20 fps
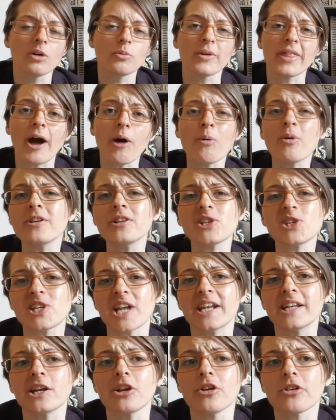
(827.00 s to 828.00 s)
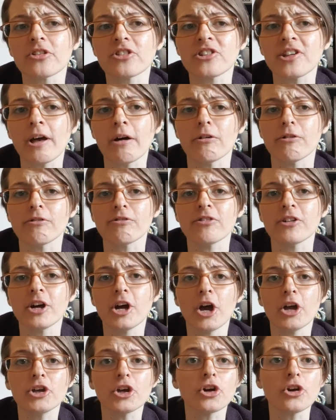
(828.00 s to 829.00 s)
without understanding yourself,
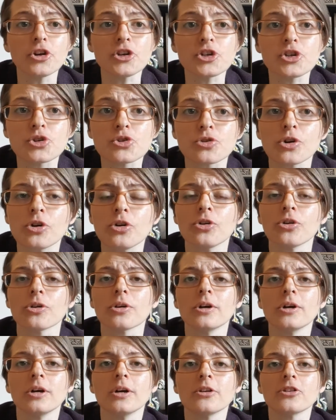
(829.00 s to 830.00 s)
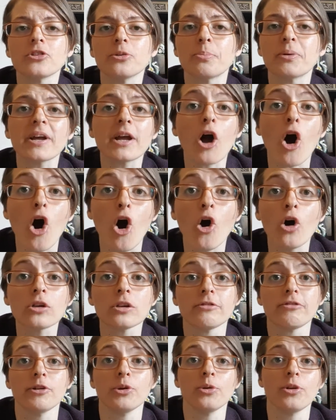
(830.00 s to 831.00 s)
you're going to struggle to bring
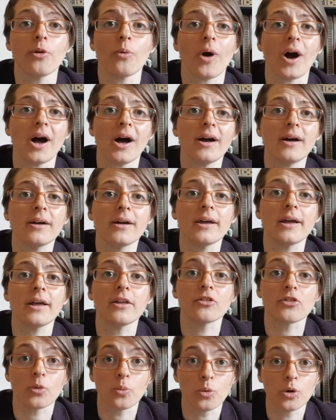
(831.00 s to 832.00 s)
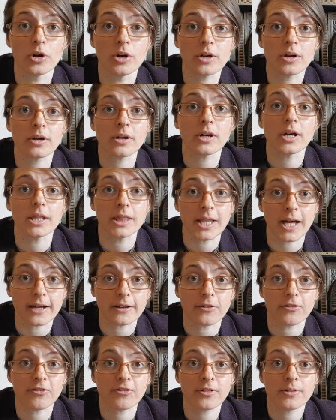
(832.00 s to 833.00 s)
all of who you are into work and
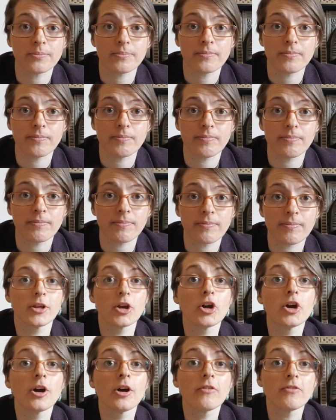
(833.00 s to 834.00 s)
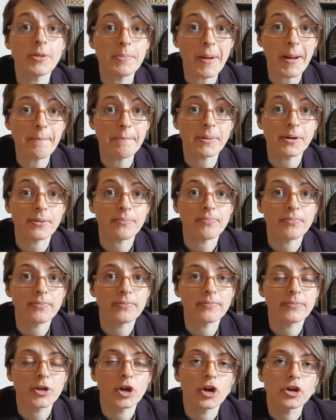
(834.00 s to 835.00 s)
life. Remember,
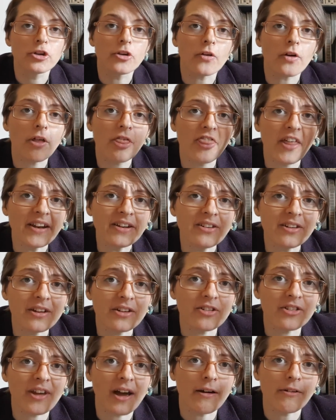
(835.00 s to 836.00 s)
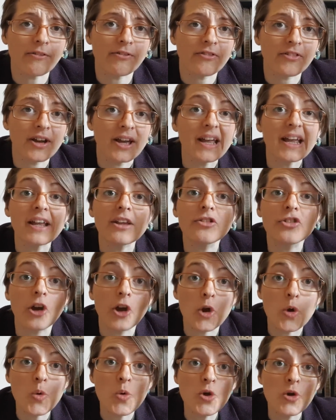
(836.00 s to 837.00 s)
your authentic self
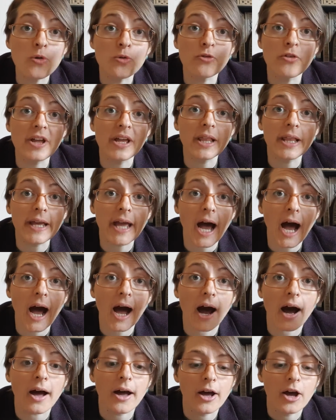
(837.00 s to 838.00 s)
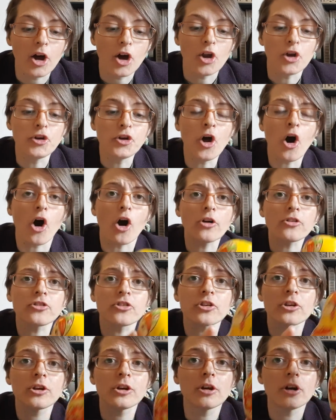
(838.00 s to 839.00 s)
is who you really are,
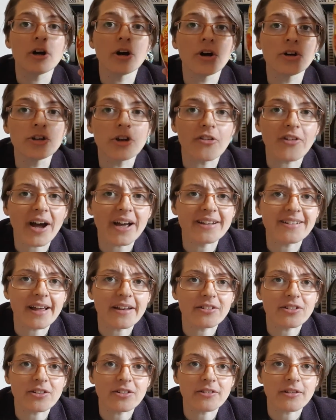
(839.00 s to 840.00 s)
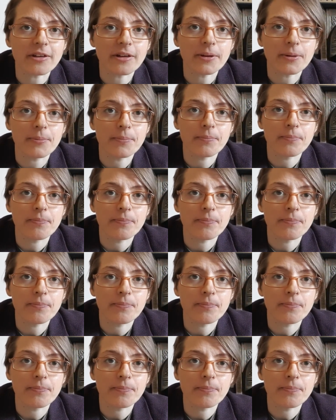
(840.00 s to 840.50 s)
not your identity.